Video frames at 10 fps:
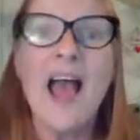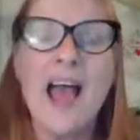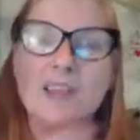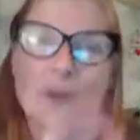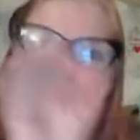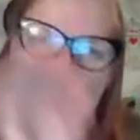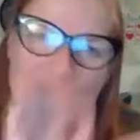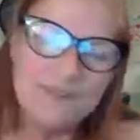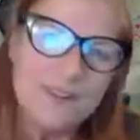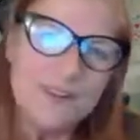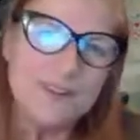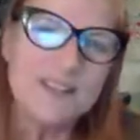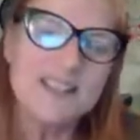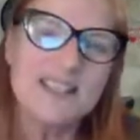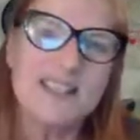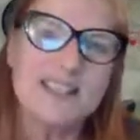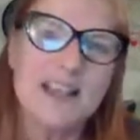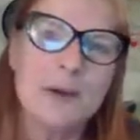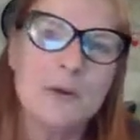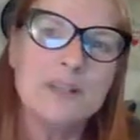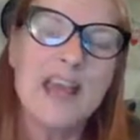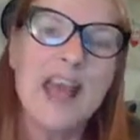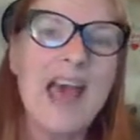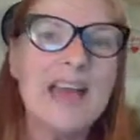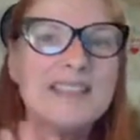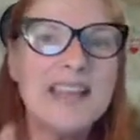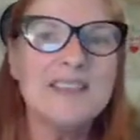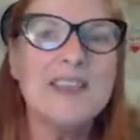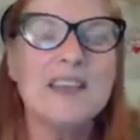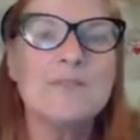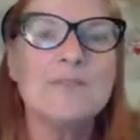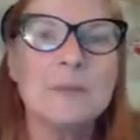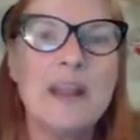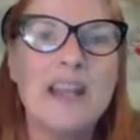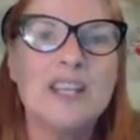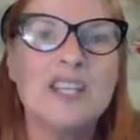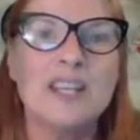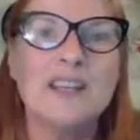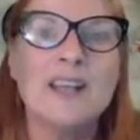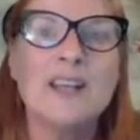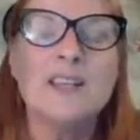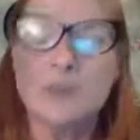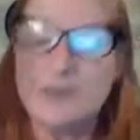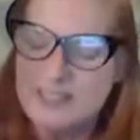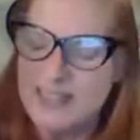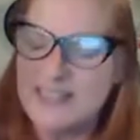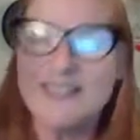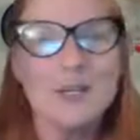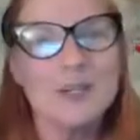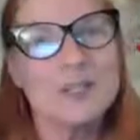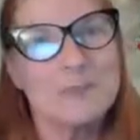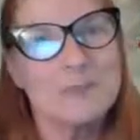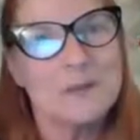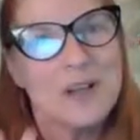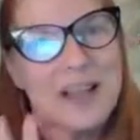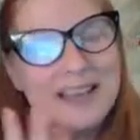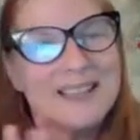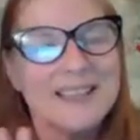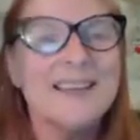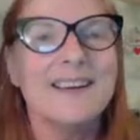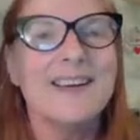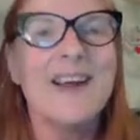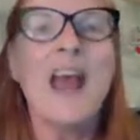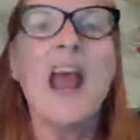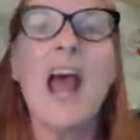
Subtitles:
And you can just fill these things out and take that information so it's nice and crisp and clear